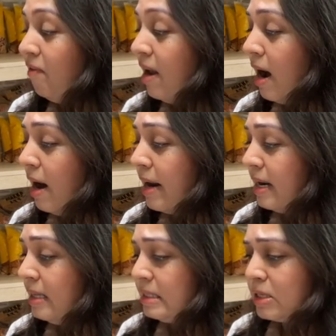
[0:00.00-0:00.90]
flour and
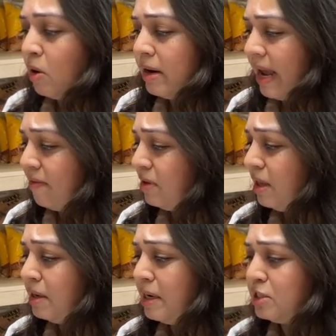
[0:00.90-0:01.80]
it's got
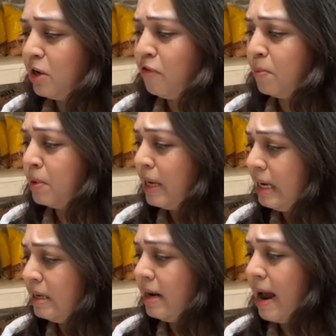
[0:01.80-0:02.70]
everything ranging from
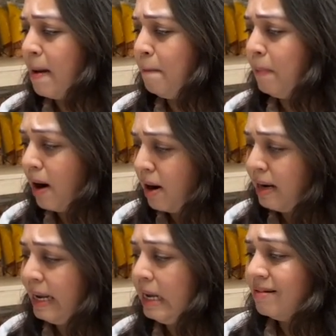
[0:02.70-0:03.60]
green gram,
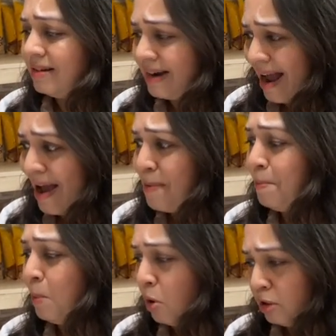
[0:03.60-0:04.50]
barley, gram,
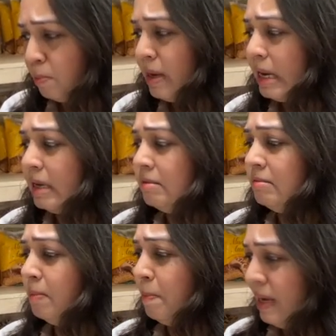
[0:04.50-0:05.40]
moth bean,
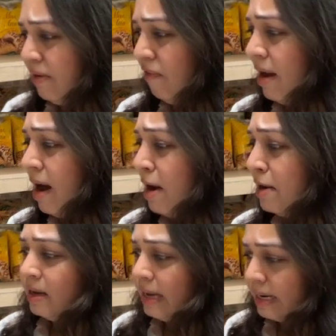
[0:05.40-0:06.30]
pea
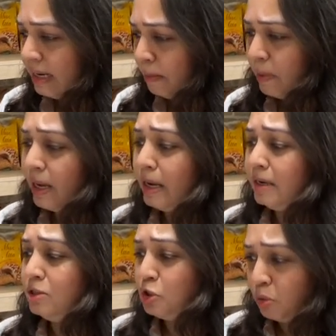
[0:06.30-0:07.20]
flour, kidney
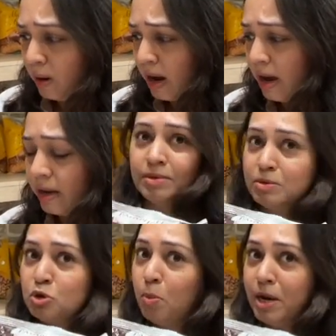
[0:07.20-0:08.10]
bean, jowar,
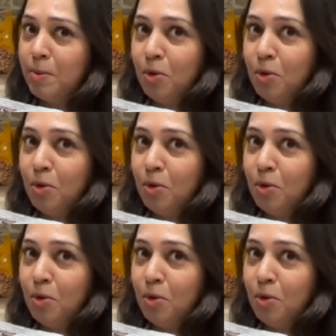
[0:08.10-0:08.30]
so many more